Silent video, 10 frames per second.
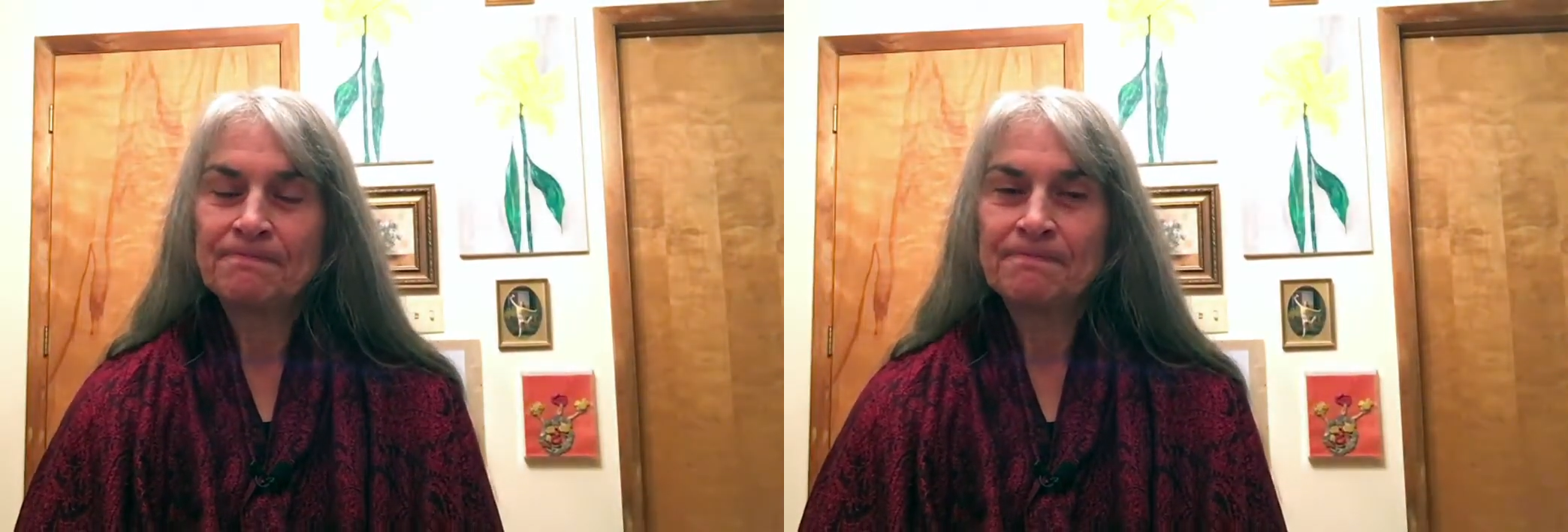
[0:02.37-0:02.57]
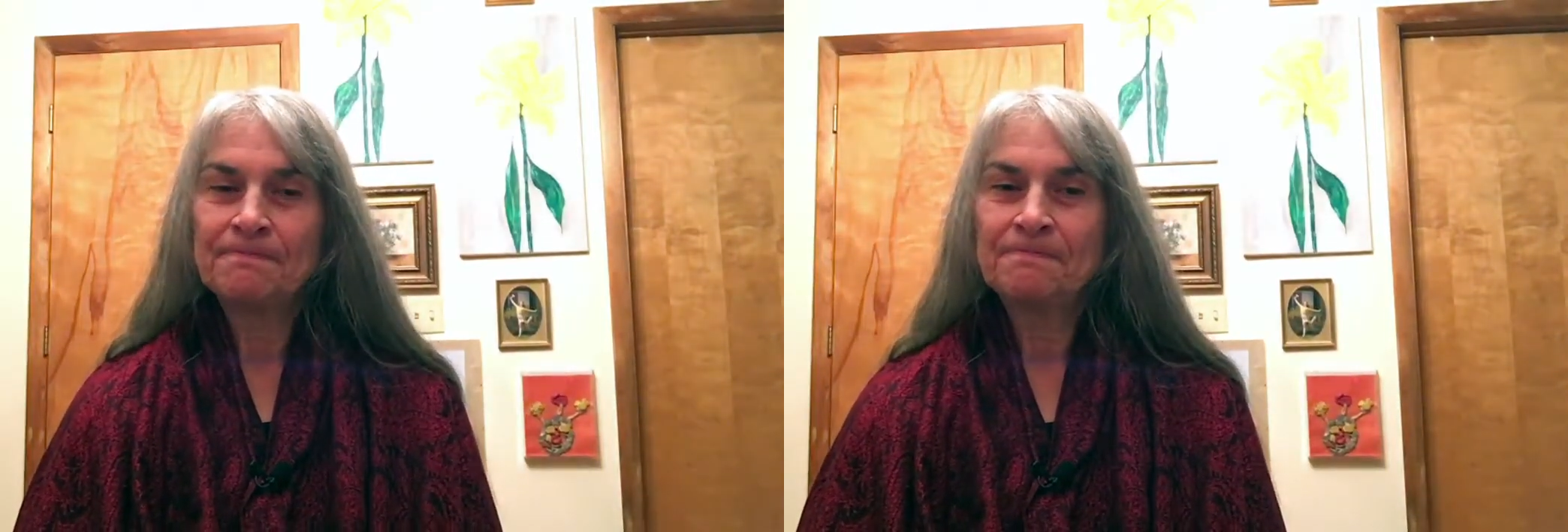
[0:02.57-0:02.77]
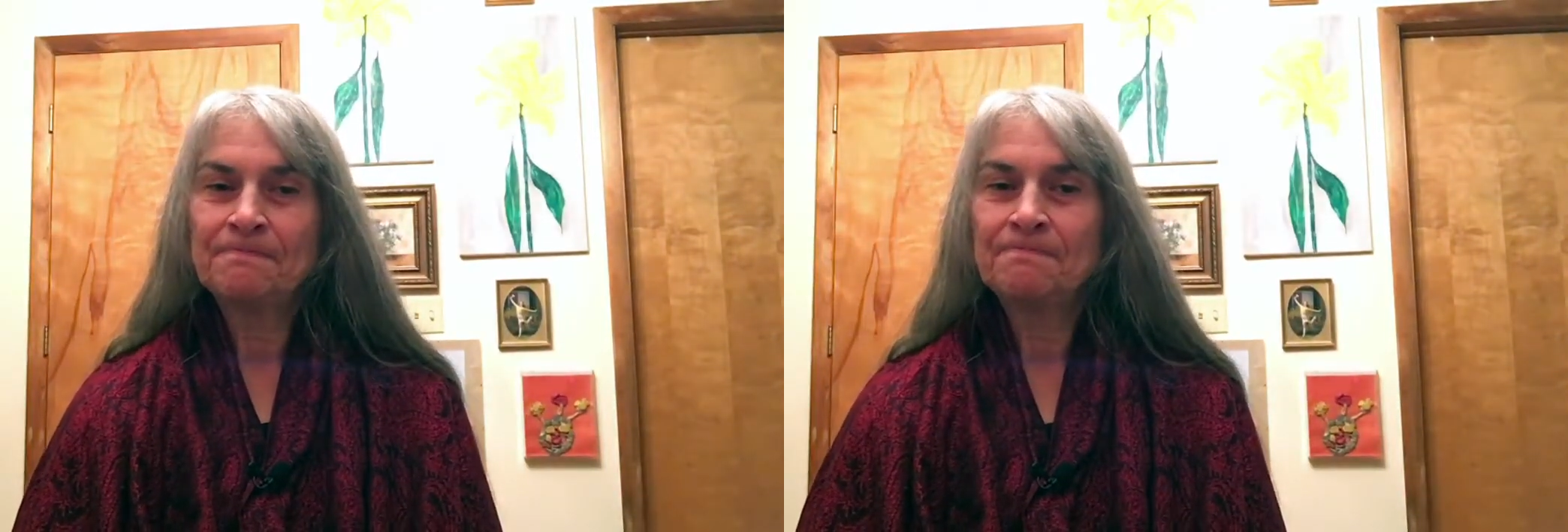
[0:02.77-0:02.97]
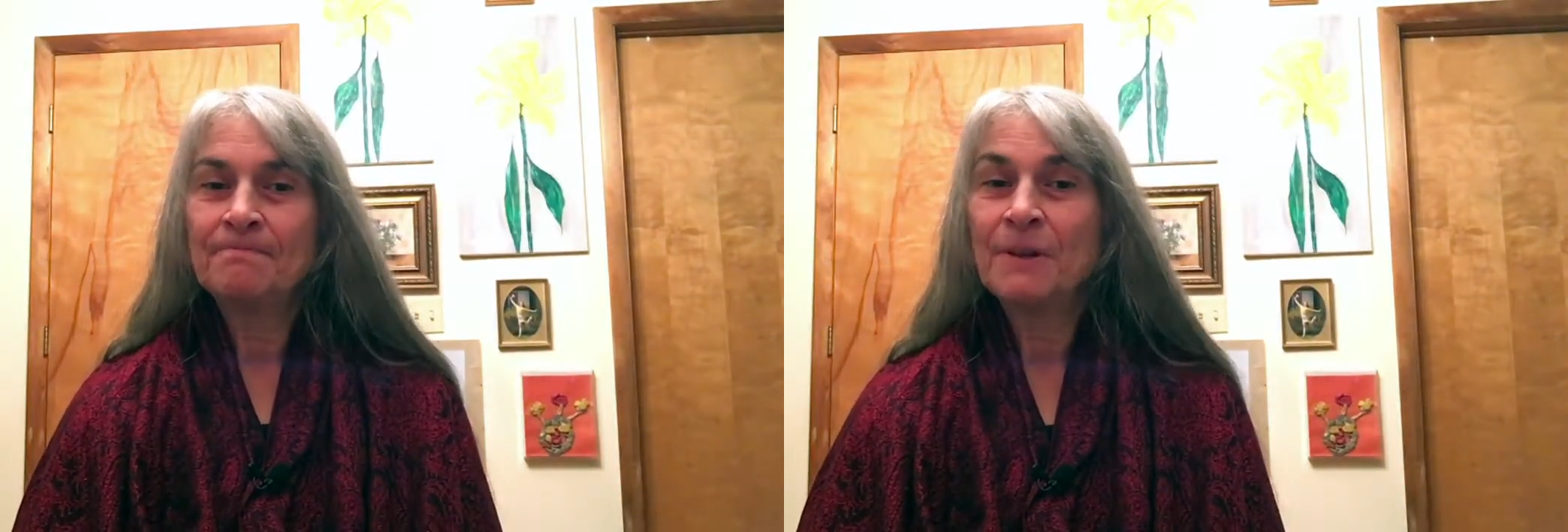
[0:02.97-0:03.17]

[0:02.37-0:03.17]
Hmm,